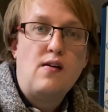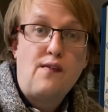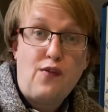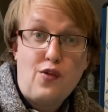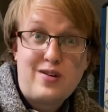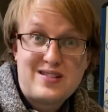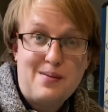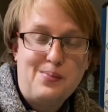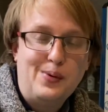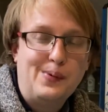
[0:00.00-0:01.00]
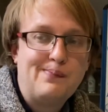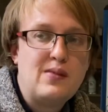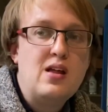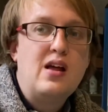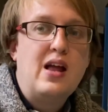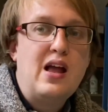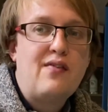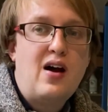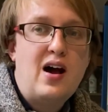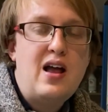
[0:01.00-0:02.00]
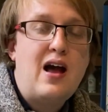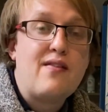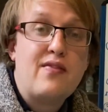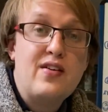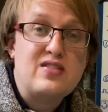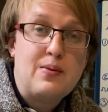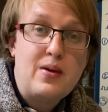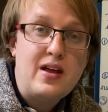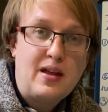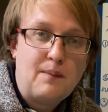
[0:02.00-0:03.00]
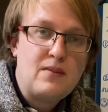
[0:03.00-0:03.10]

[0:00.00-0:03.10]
For example, if I have 50p